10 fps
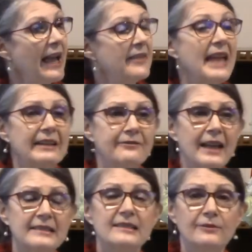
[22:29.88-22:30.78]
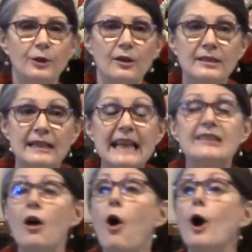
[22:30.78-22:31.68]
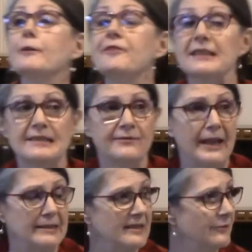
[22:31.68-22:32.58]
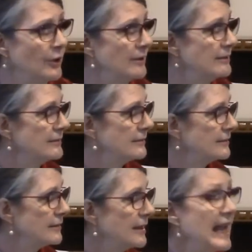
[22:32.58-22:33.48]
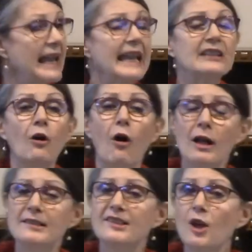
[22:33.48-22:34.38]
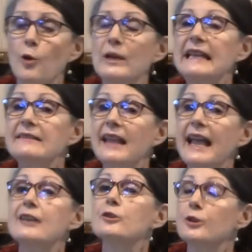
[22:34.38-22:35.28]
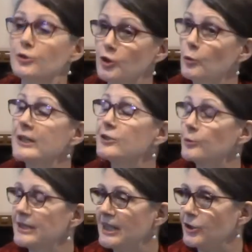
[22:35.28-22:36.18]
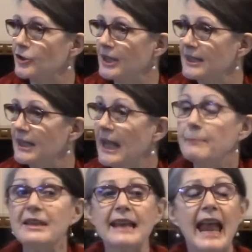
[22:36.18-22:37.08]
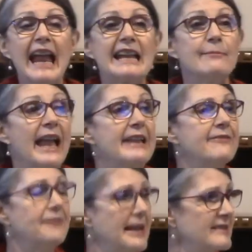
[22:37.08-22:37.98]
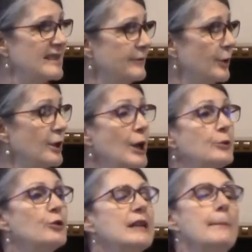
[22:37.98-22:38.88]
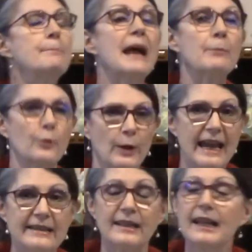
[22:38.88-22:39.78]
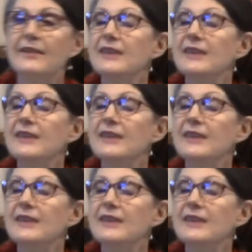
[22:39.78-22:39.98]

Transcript: That festival is a harvest festival. It also, in later Jewish tradition, became a festival to commemorate the